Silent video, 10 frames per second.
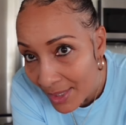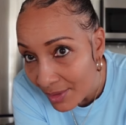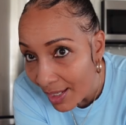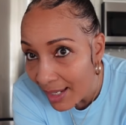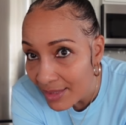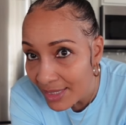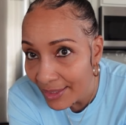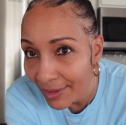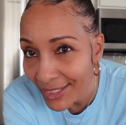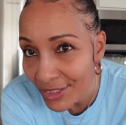So I'll see
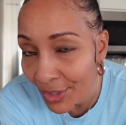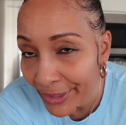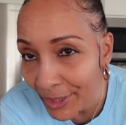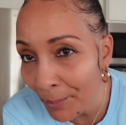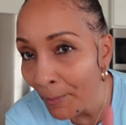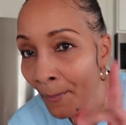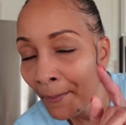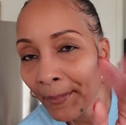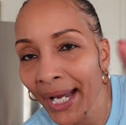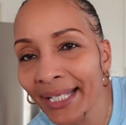y'all at Target.
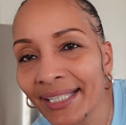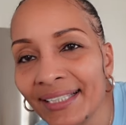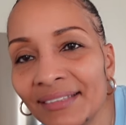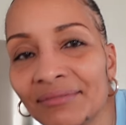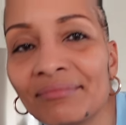Bye.